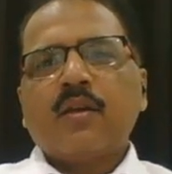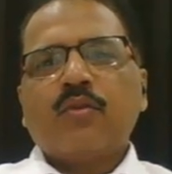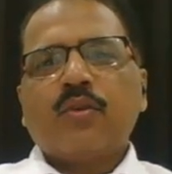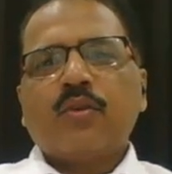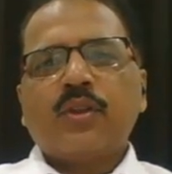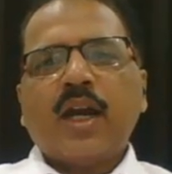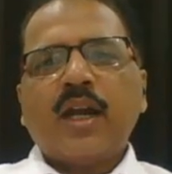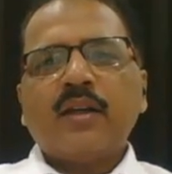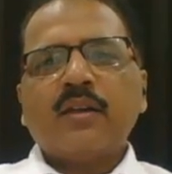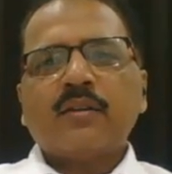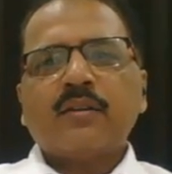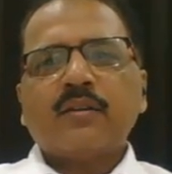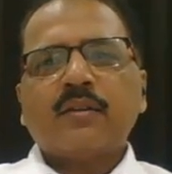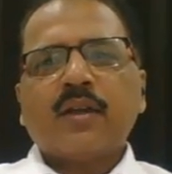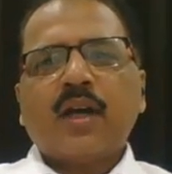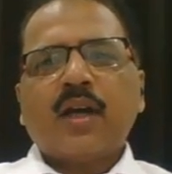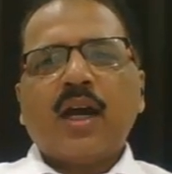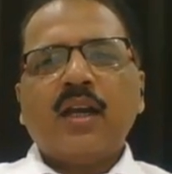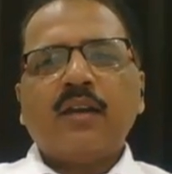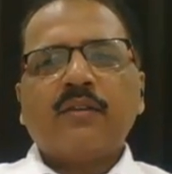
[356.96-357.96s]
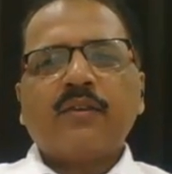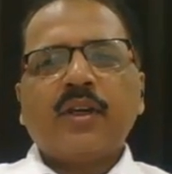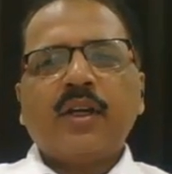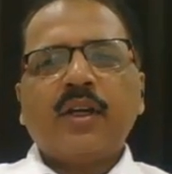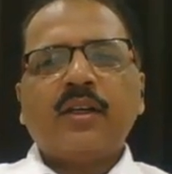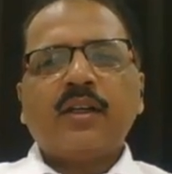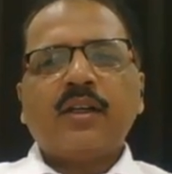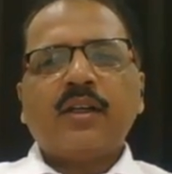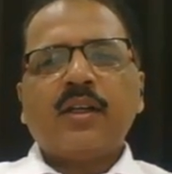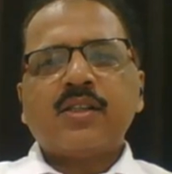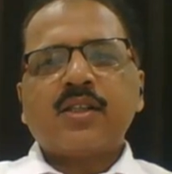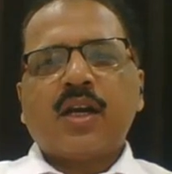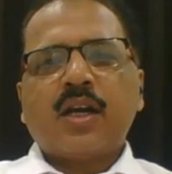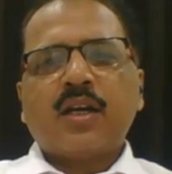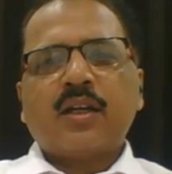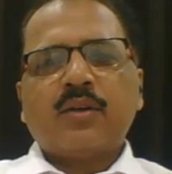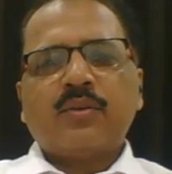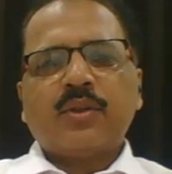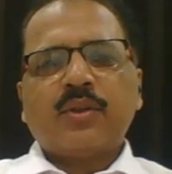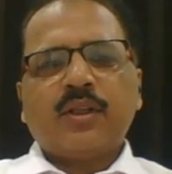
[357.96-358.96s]
For that, I have created a
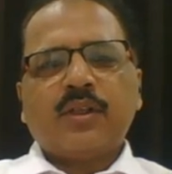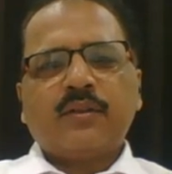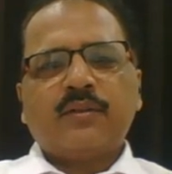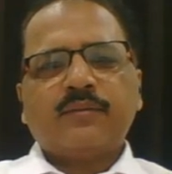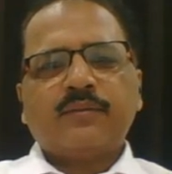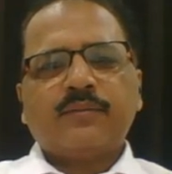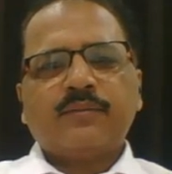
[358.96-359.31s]
chart out here.